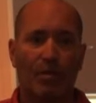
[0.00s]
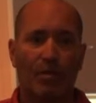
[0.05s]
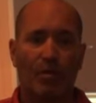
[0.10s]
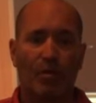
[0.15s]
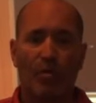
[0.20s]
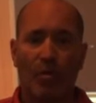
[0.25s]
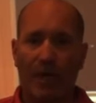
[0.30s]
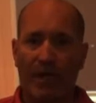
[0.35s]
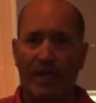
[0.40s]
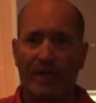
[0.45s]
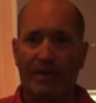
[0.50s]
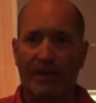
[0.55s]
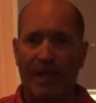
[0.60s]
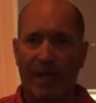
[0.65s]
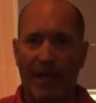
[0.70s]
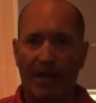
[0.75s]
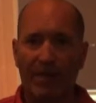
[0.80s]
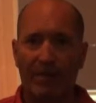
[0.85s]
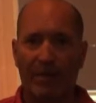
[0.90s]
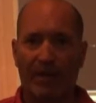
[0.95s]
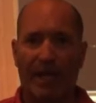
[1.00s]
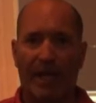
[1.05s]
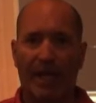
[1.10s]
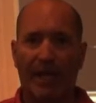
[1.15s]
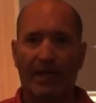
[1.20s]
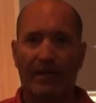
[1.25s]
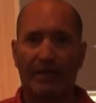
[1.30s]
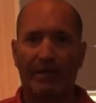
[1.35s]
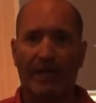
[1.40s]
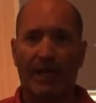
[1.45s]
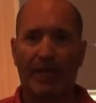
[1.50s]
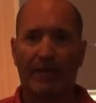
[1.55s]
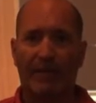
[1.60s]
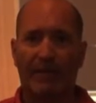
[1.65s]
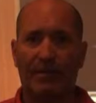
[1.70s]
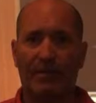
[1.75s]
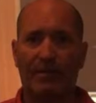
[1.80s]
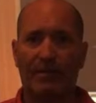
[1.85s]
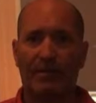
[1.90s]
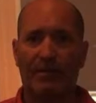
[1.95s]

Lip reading: You want to nail that. Like,